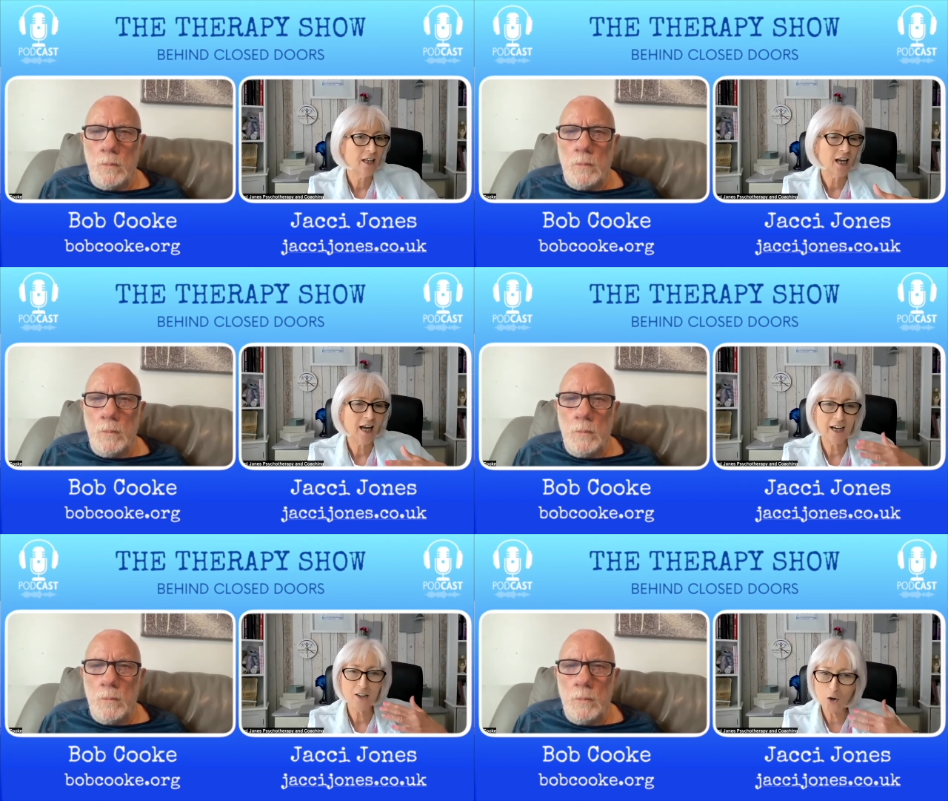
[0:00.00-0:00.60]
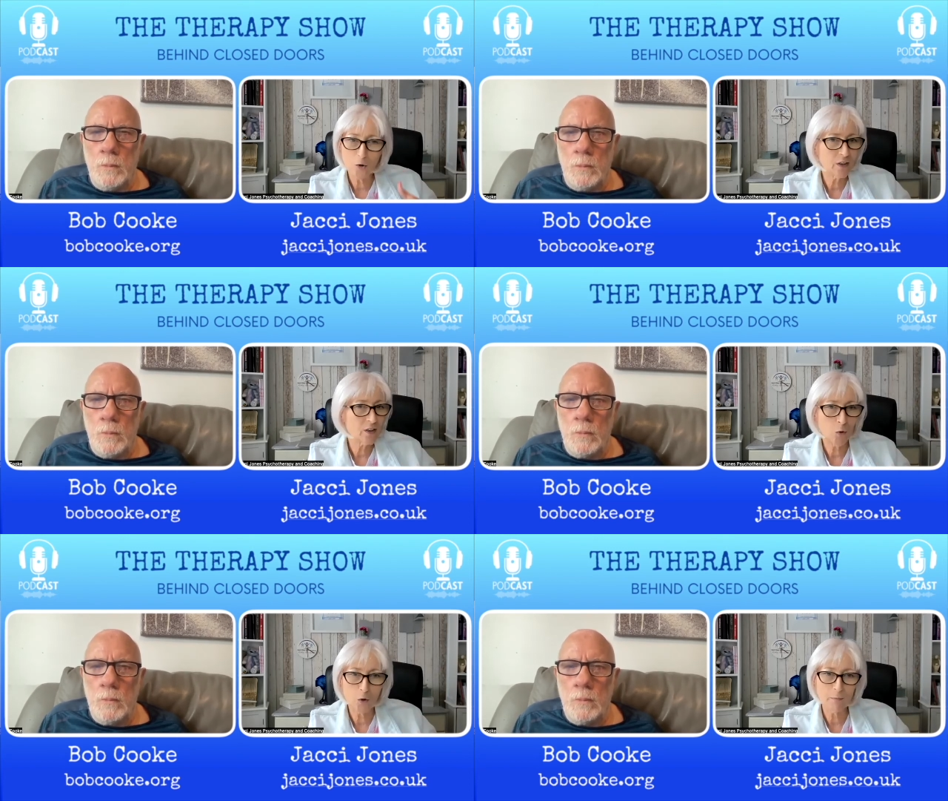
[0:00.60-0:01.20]
Speaker 1: i always
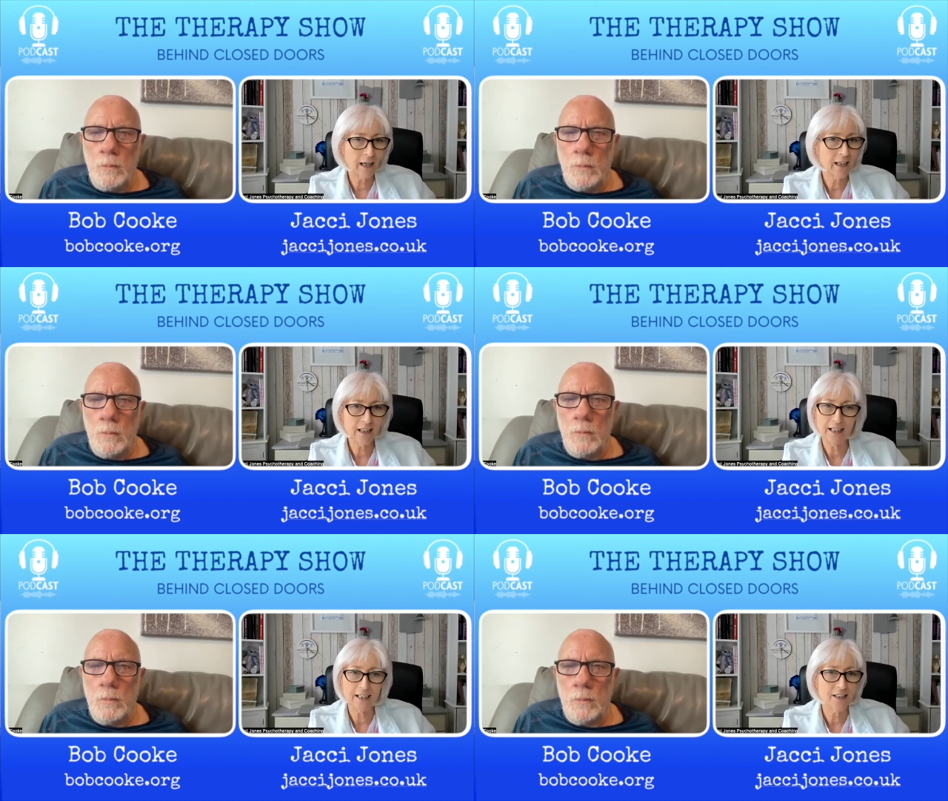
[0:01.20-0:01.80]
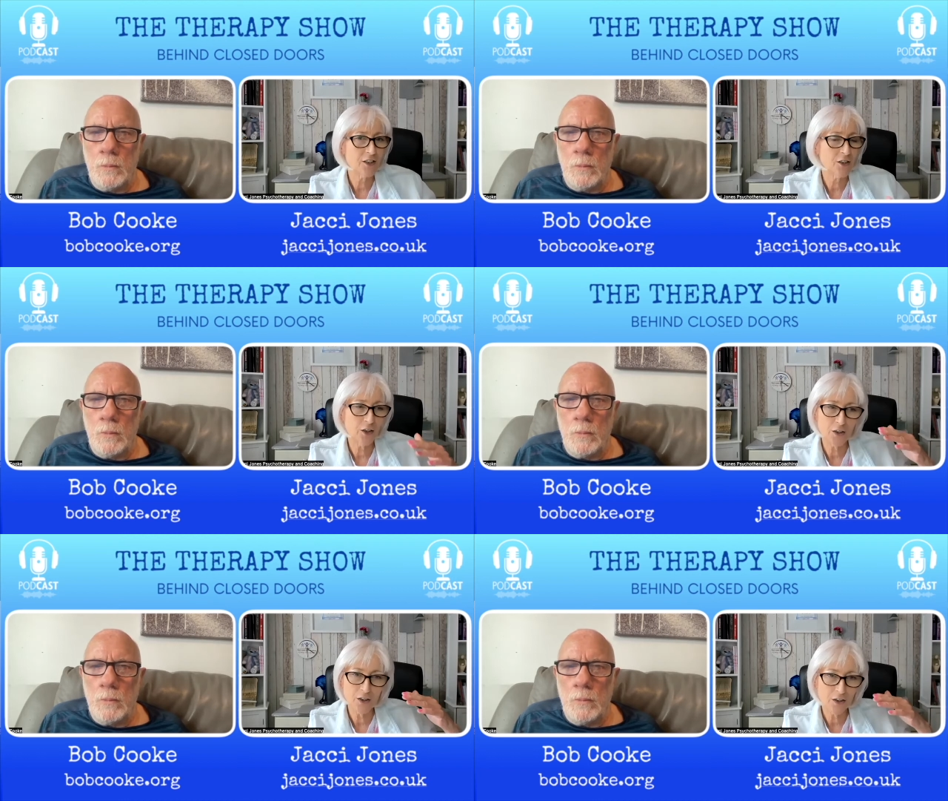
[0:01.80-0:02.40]
warn my clients
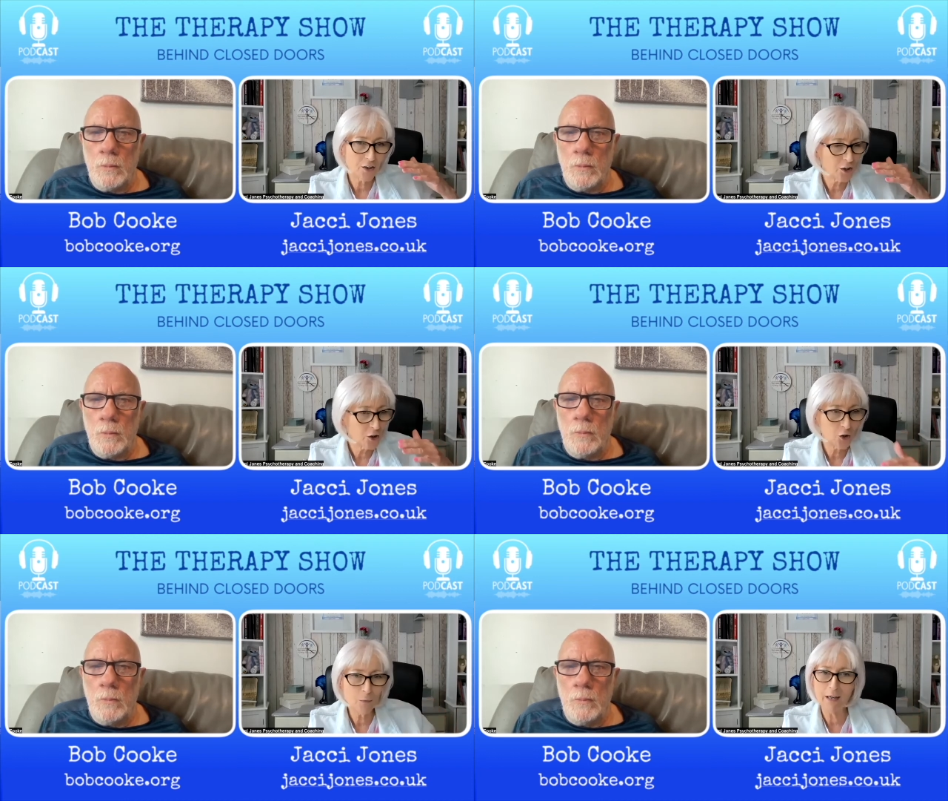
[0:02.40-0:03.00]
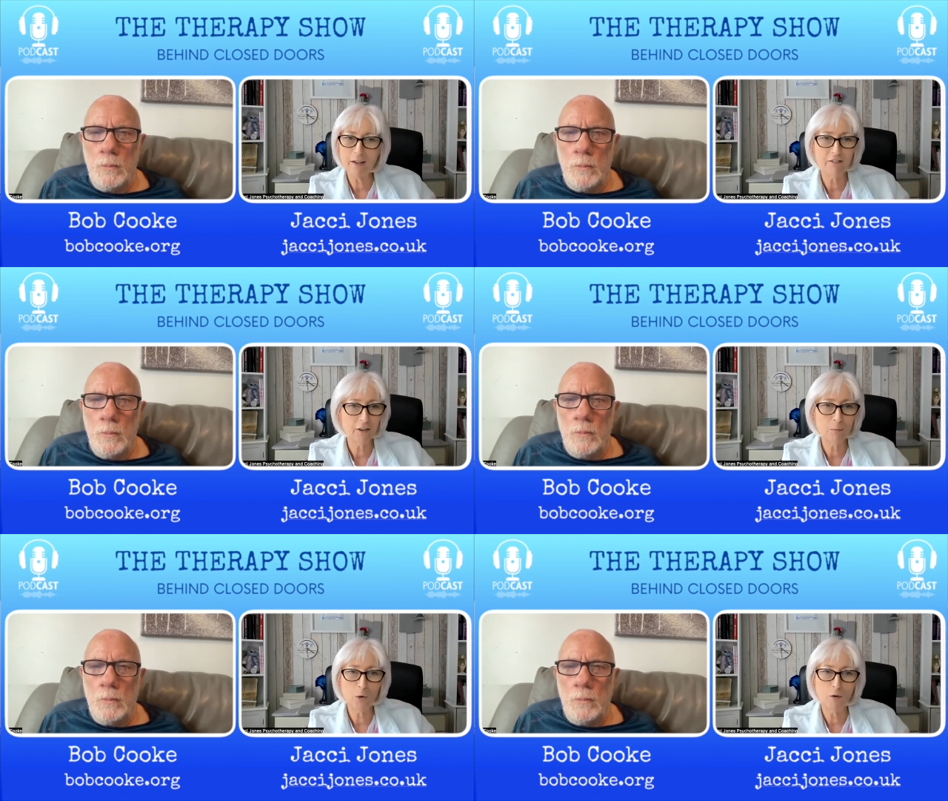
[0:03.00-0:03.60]
that you might feel
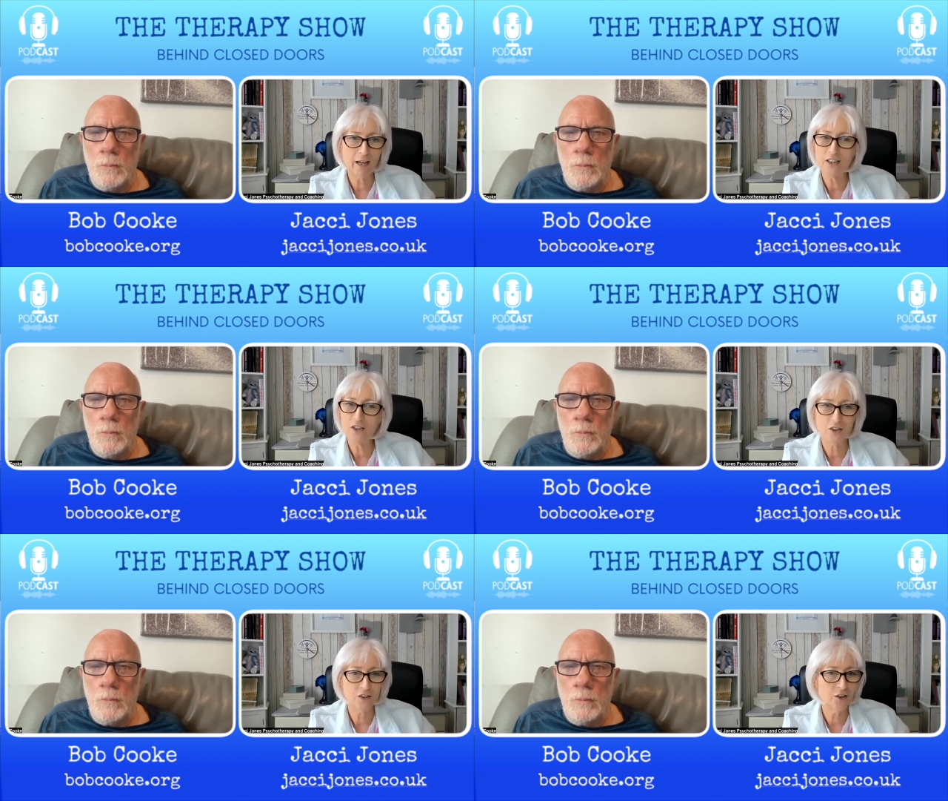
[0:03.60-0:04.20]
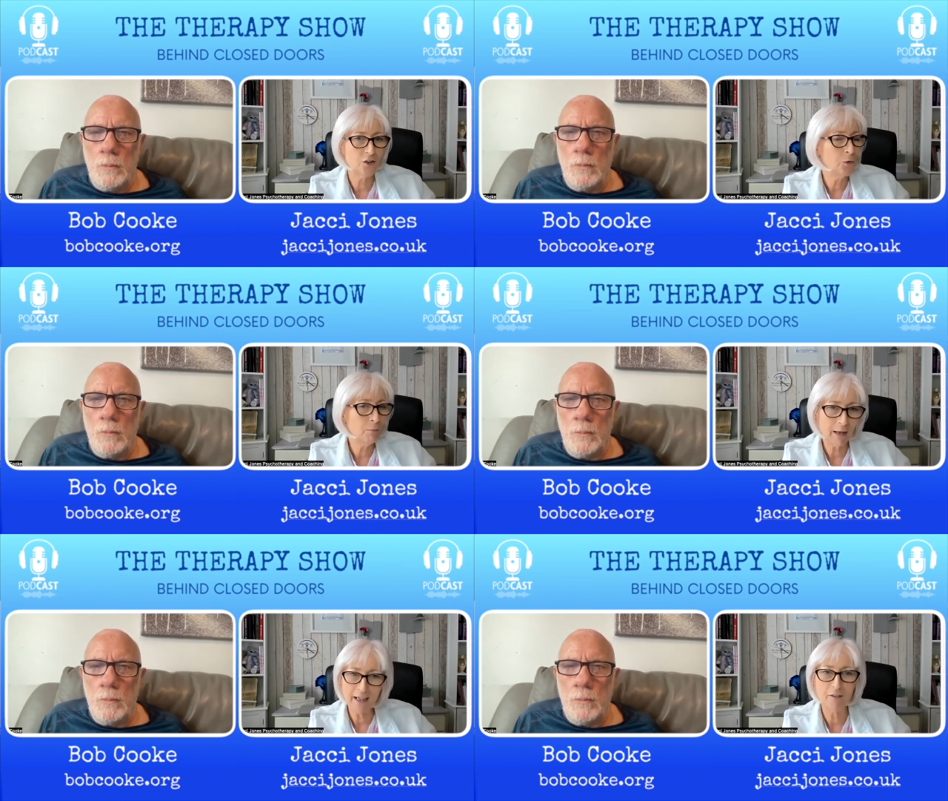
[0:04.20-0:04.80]
more anxious you
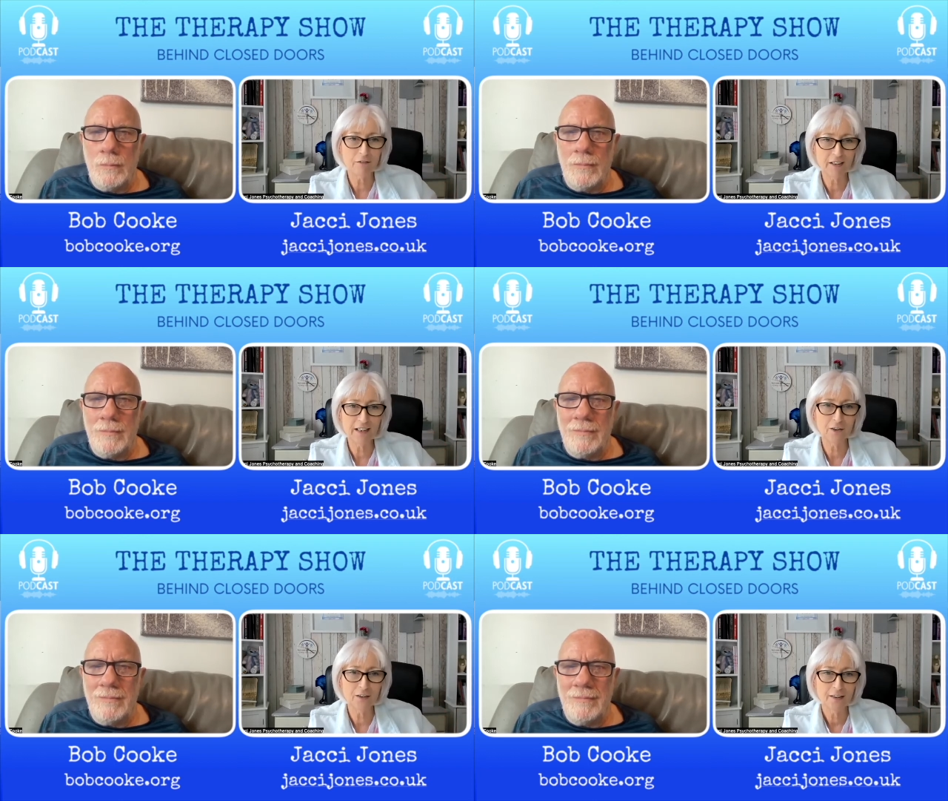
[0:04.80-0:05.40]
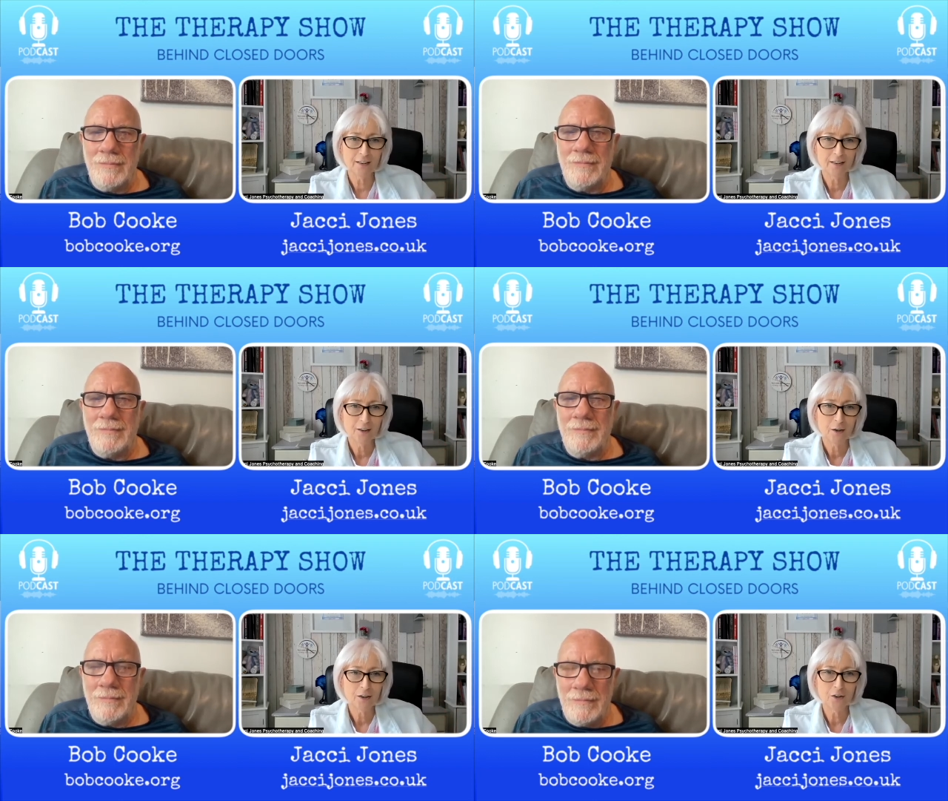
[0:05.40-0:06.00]
might feel
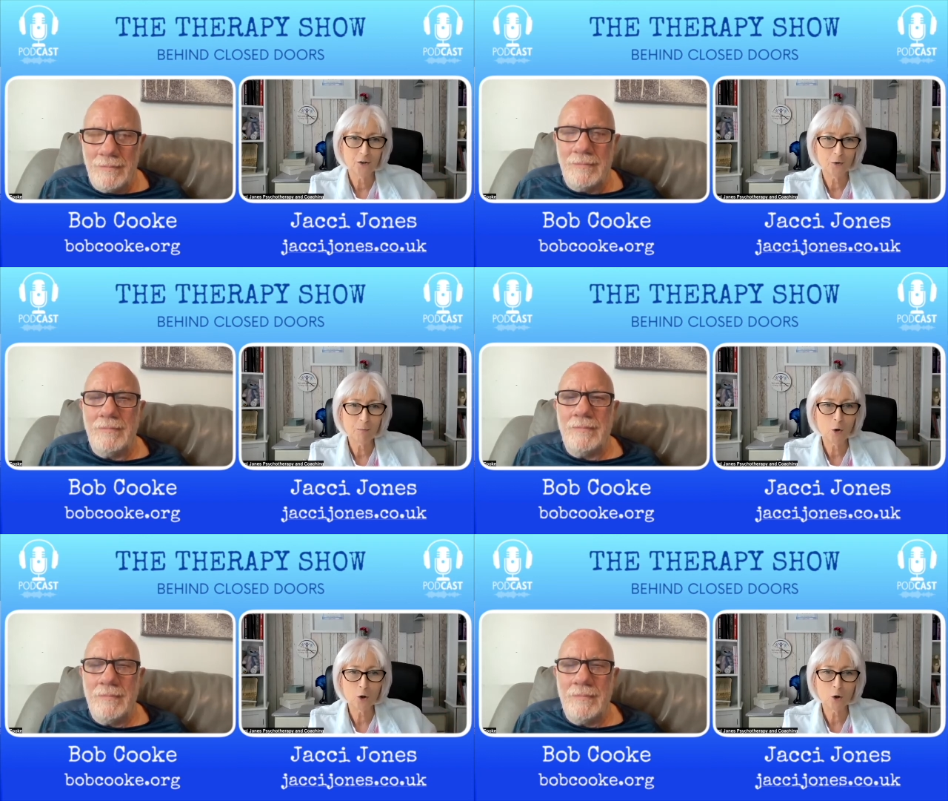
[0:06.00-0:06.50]
you know more